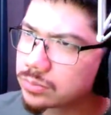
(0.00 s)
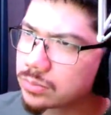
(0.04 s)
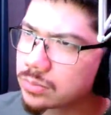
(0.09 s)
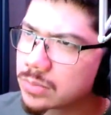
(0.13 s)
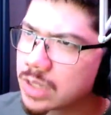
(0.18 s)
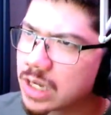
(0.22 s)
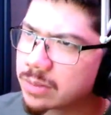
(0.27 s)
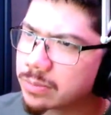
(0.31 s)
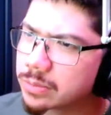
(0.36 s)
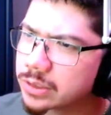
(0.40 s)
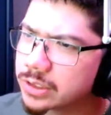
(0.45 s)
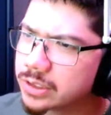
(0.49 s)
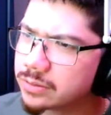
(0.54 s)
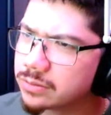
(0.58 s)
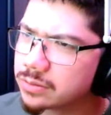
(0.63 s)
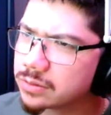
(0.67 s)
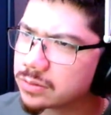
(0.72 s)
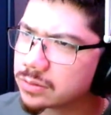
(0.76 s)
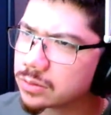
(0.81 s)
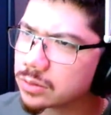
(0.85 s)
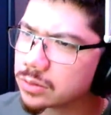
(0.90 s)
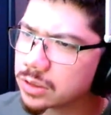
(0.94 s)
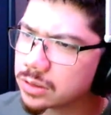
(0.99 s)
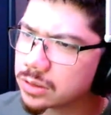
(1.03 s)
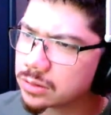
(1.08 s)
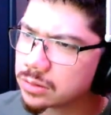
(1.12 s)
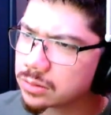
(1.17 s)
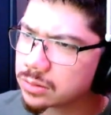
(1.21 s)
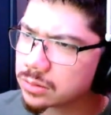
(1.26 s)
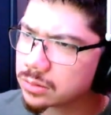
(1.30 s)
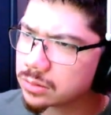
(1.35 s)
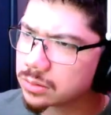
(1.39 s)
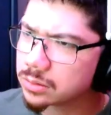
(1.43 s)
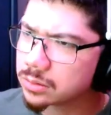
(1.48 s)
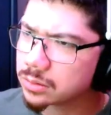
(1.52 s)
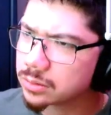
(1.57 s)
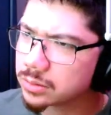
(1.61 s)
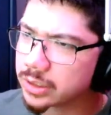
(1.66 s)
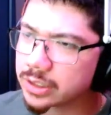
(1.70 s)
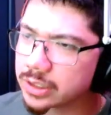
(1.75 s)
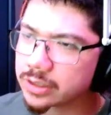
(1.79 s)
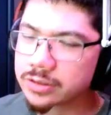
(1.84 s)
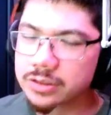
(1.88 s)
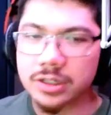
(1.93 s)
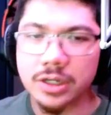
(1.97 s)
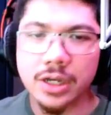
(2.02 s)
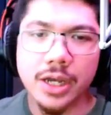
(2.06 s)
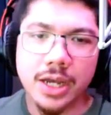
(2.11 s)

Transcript: I believe. Hold on. Yes.